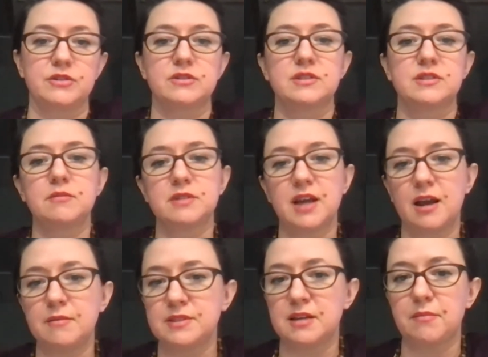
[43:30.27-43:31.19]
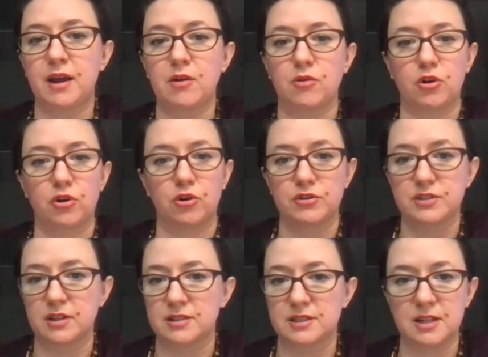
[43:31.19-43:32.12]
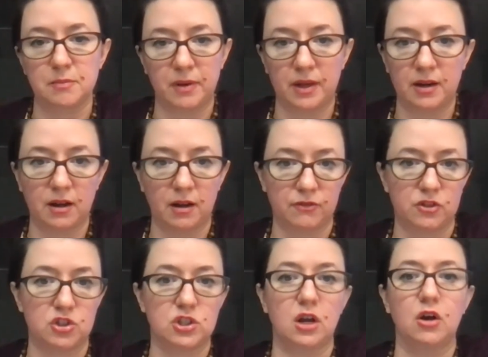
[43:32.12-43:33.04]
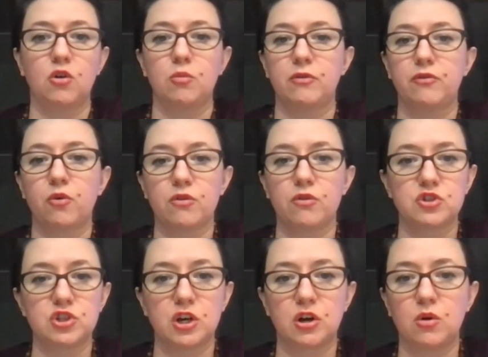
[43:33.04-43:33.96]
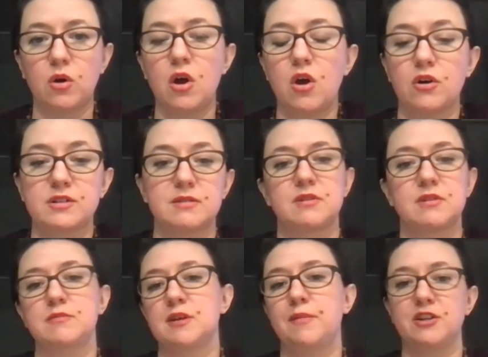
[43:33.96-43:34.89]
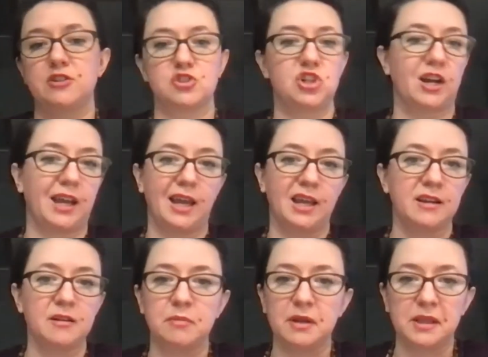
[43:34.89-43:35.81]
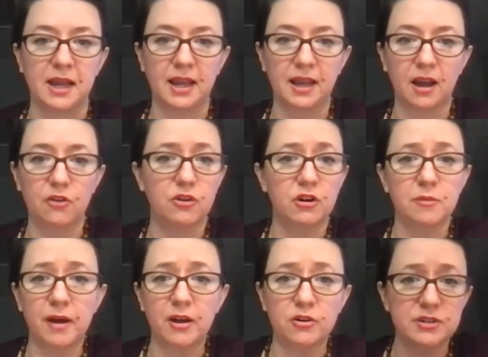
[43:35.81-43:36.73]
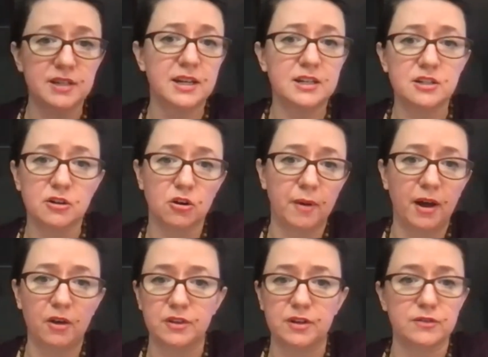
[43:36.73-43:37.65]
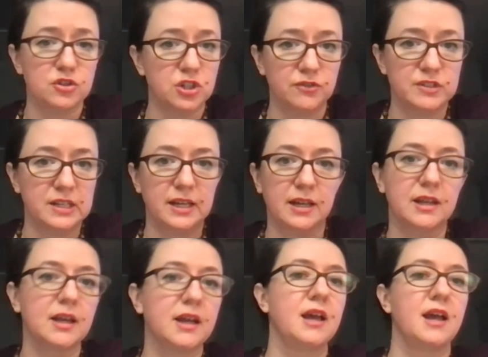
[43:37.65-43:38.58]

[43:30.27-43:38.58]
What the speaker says: So sometimes they might rehearse a snippet of the show before the show, or sometimes they might just check in and be like, are there any boundaries I need to know about that have shifted?